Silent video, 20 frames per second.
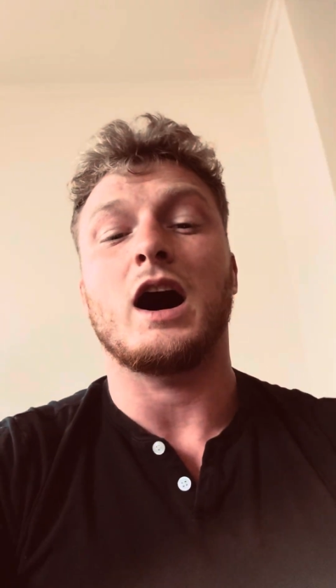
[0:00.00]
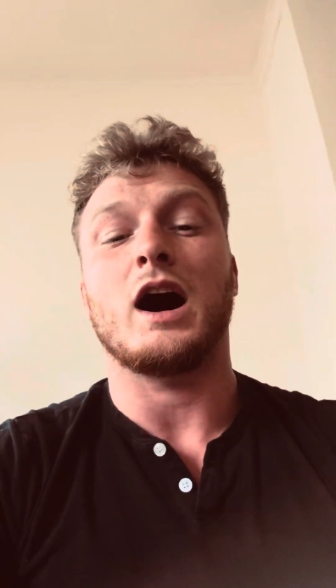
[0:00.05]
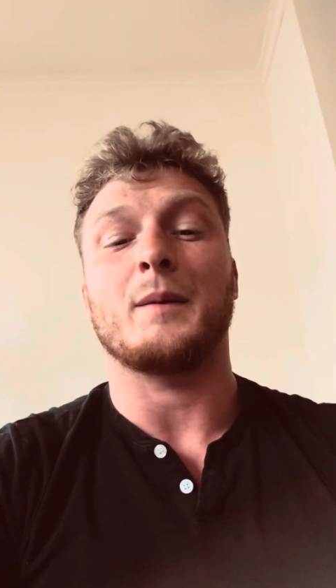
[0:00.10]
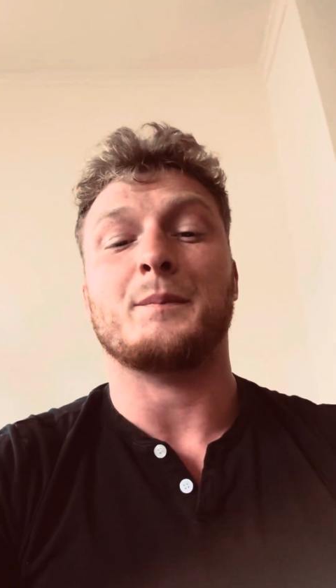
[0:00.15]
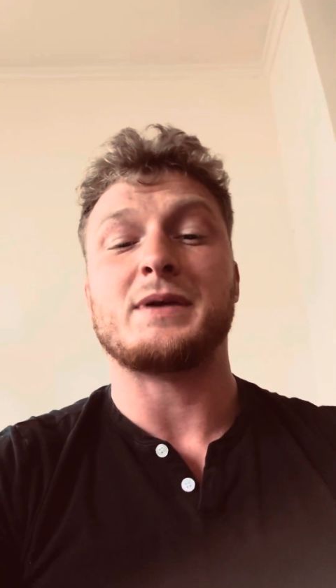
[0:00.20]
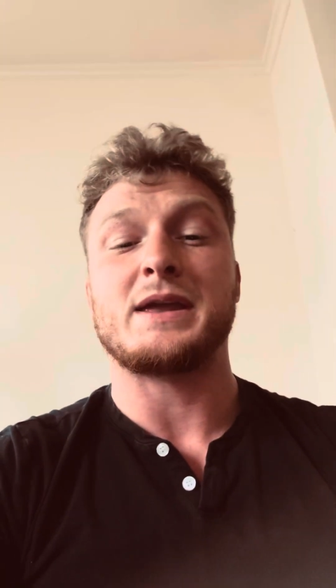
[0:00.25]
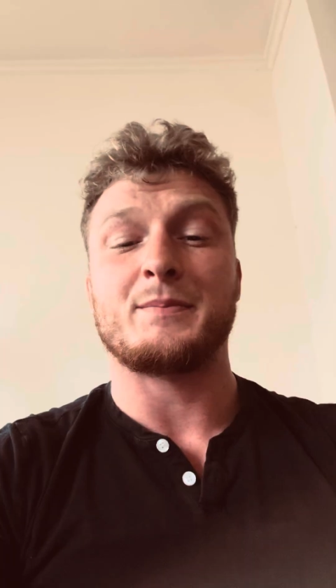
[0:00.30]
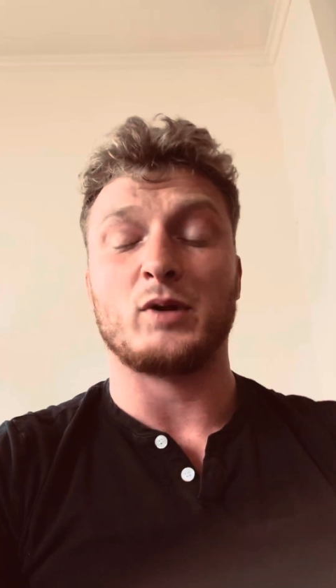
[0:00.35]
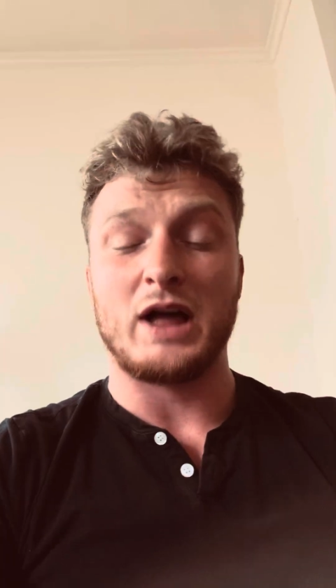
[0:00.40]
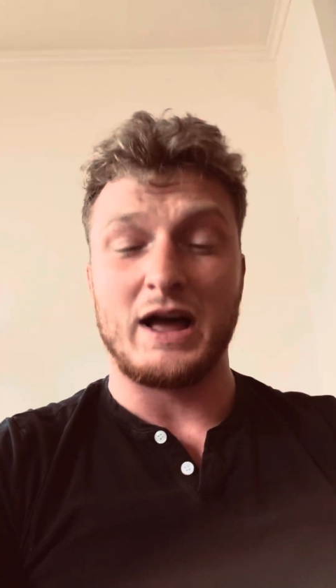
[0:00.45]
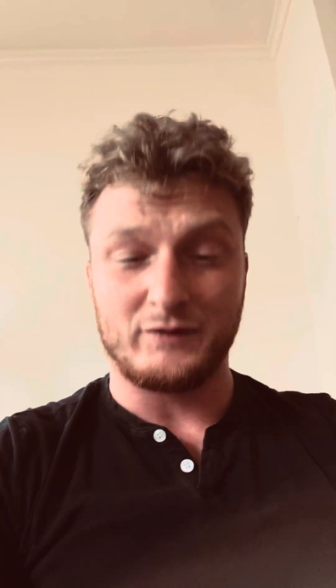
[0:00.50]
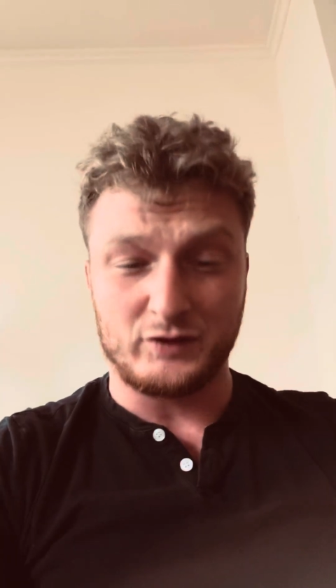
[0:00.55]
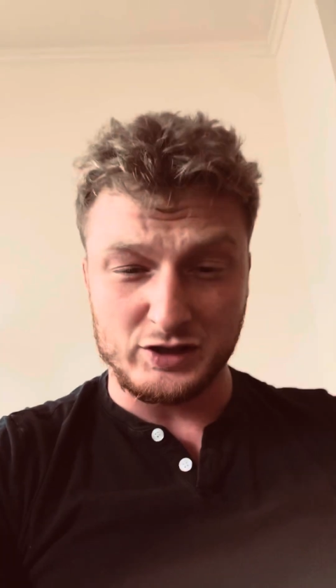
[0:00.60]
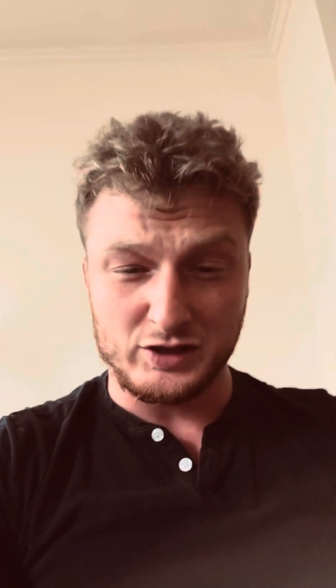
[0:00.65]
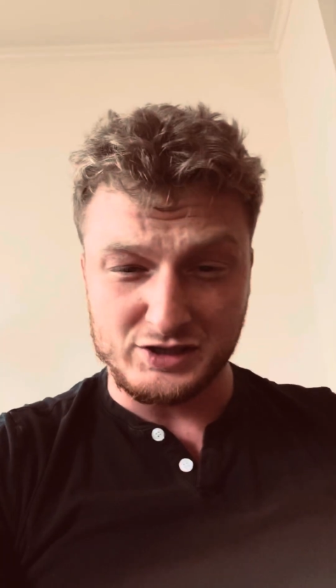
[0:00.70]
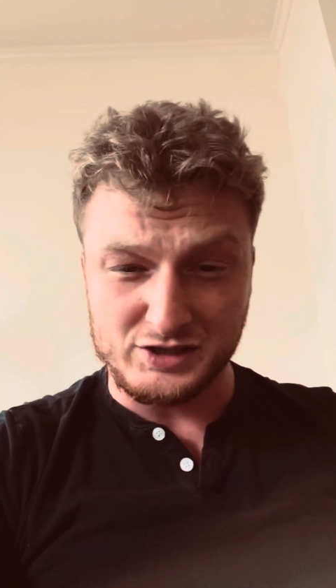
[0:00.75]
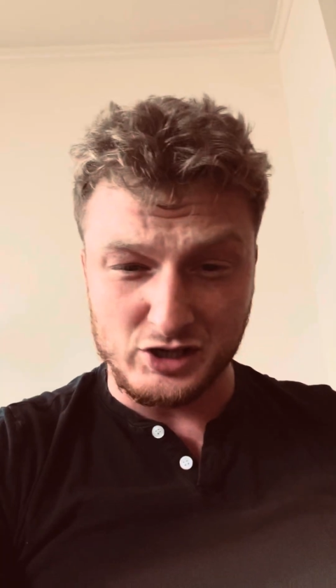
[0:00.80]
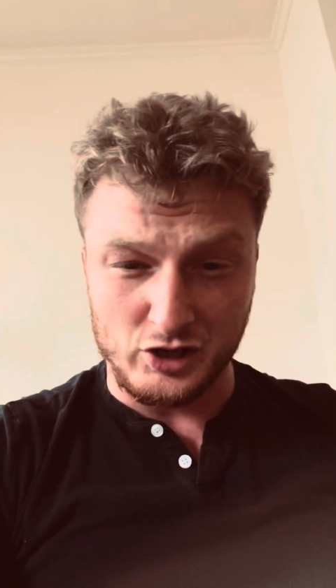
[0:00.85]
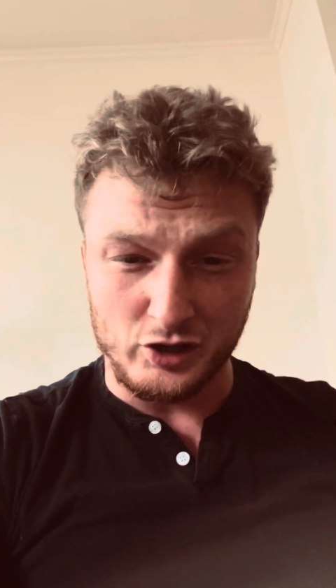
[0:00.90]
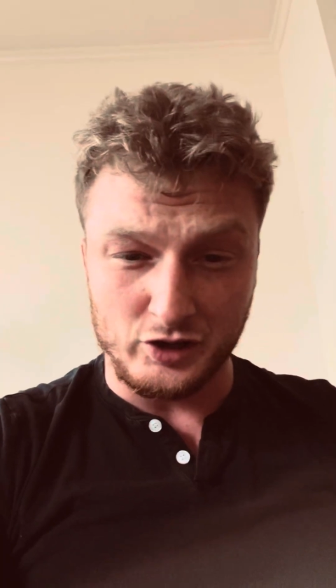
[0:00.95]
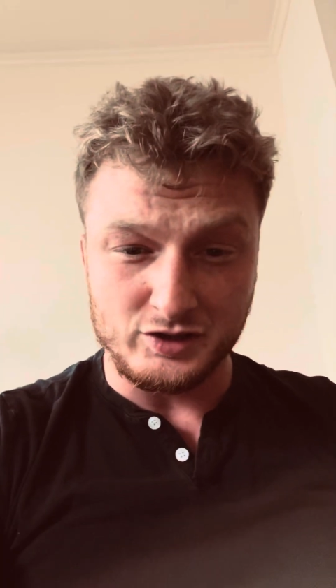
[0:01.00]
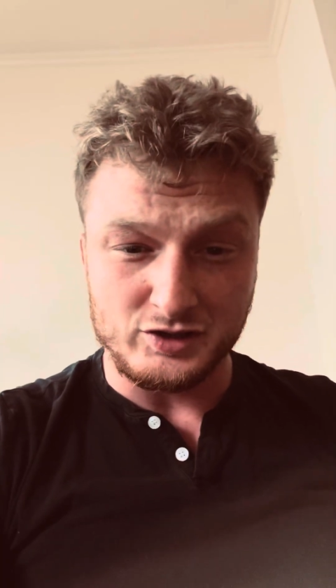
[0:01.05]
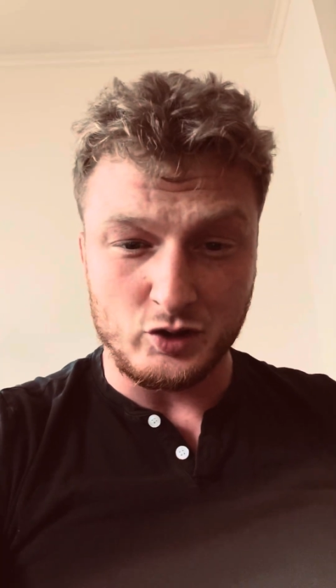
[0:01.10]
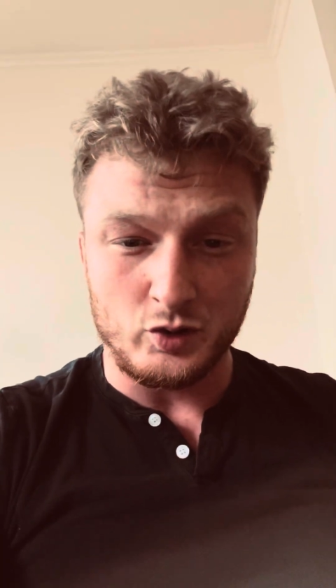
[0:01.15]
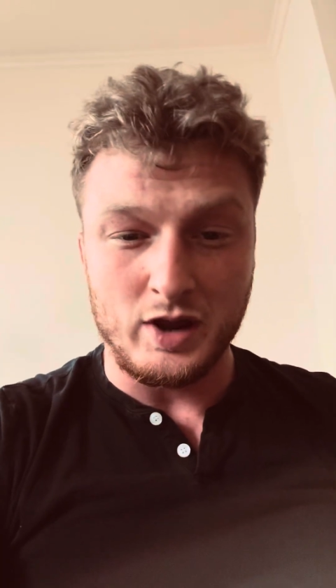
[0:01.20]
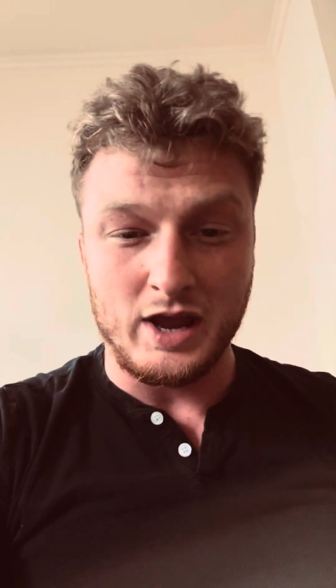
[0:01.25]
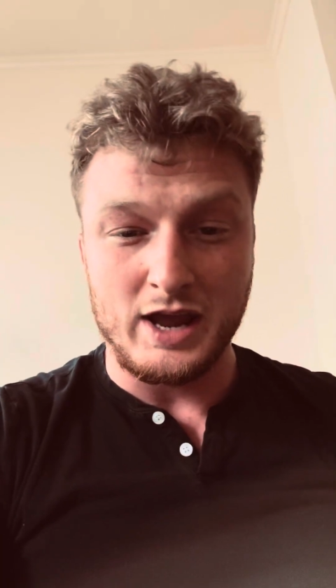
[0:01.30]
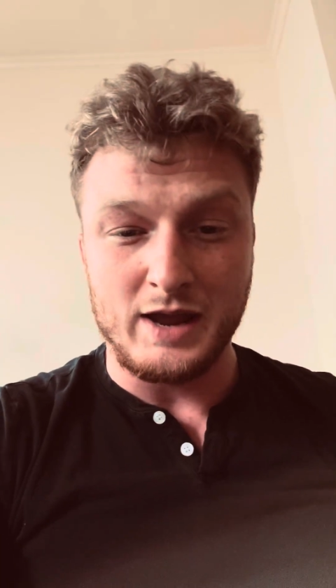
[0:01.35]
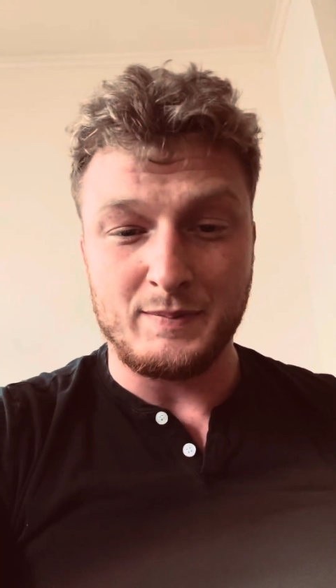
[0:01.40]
People have concerns, okay?